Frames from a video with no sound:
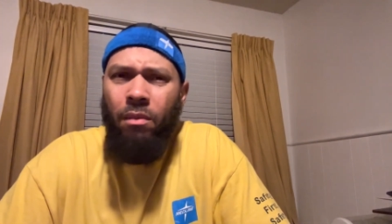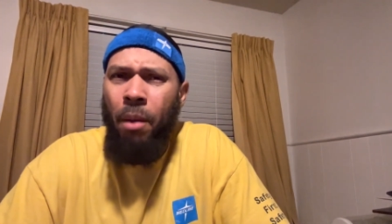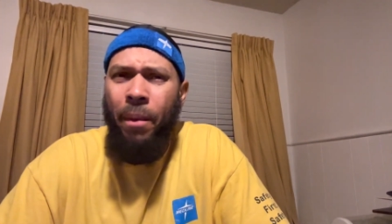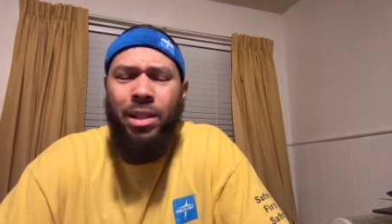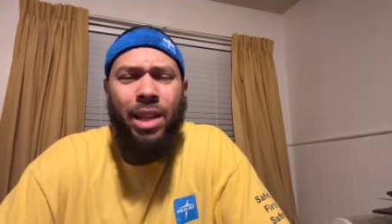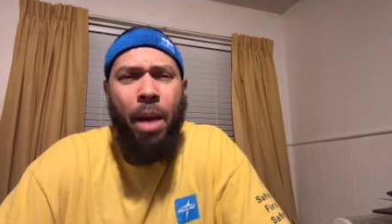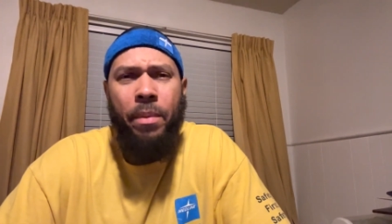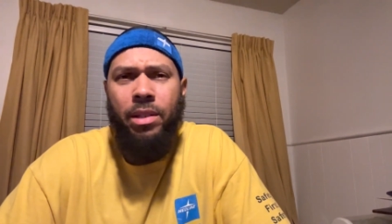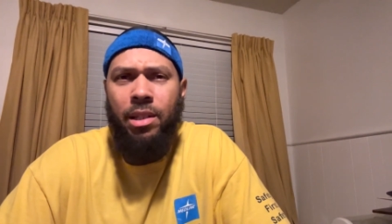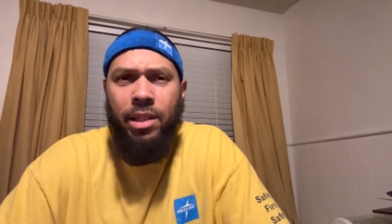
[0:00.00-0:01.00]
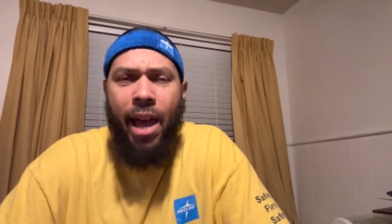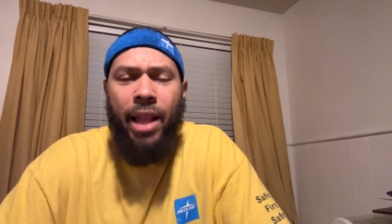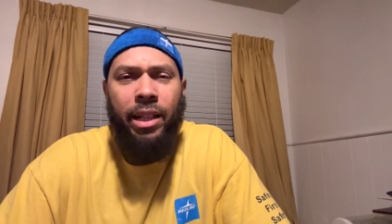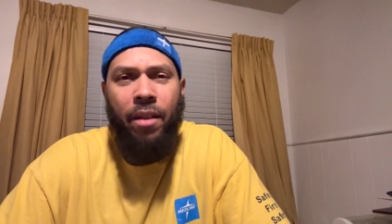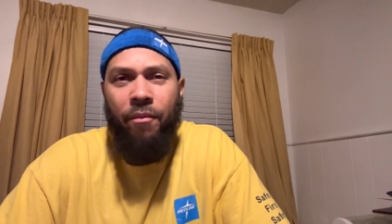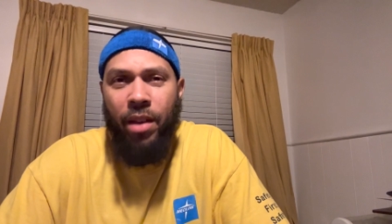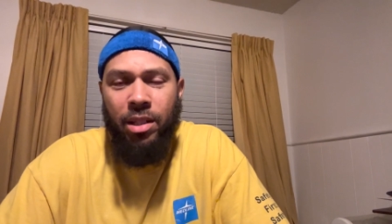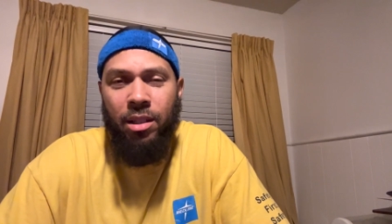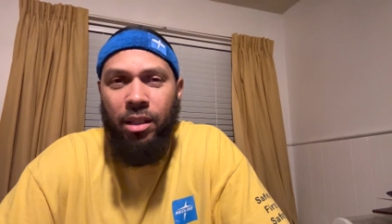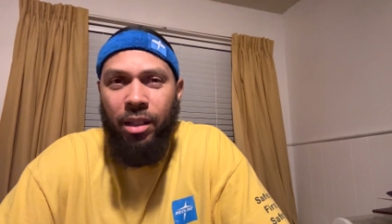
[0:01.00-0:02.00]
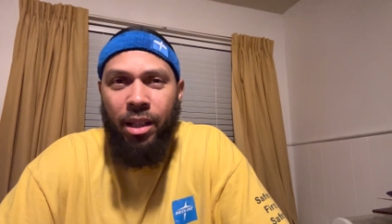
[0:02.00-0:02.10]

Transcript: my job is a silent investor.